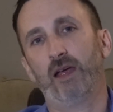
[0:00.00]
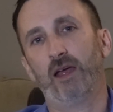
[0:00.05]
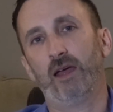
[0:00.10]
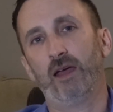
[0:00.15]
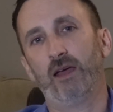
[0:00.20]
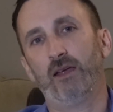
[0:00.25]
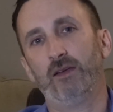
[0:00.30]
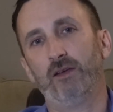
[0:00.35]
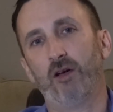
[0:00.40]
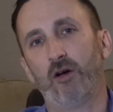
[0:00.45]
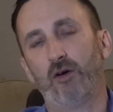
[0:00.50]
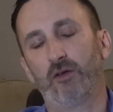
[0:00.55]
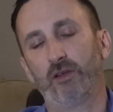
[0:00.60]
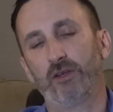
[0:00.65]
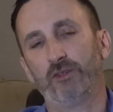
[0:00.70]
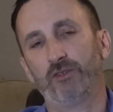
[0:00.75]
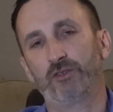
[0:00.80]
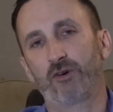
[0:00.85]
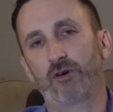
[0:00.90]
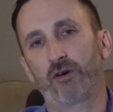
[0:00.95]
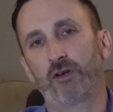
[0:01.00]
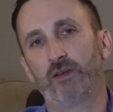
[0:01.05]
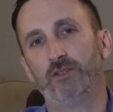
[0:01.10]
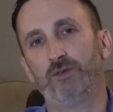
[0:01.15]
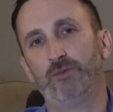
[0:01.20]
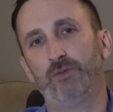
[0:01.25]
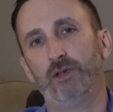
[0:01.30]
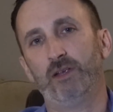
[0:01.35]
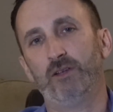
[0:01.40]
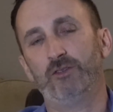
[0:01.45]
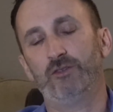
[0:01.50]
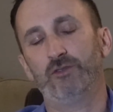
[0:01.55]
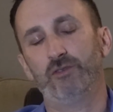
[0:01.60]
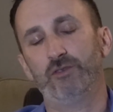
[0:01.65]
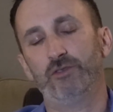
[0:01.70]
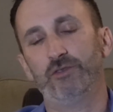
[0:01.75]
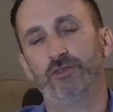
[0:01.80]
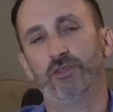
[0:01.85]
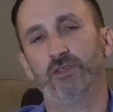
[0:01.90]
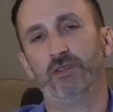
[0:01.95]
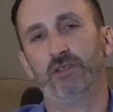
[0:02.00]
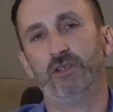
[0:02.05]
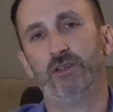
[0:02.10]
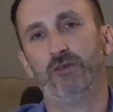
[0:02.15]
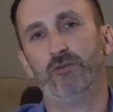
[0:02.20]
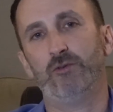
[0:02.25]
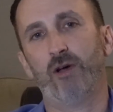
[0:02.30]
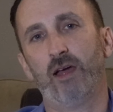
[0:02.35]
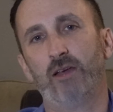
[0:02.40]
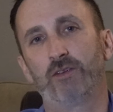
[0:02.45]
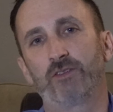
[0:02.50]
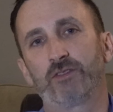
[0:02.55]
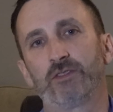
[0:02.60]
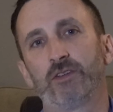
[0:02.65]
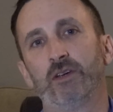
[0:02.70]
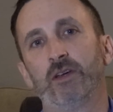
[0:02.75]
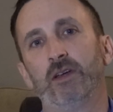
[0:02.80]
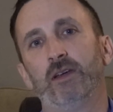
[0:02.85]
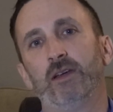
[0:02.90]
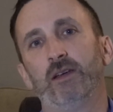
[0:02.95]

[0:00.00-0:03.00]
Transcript: and only starting to be introduced in the US.